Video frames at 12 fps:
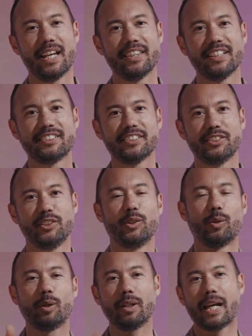This is
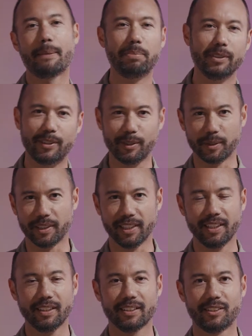your
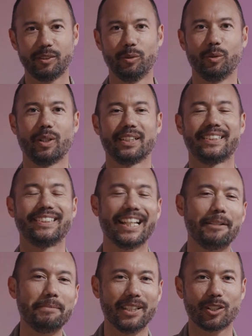opportunity to
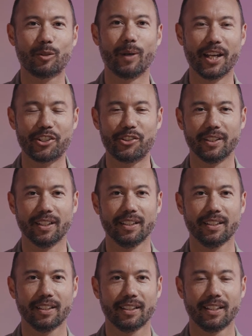send me a question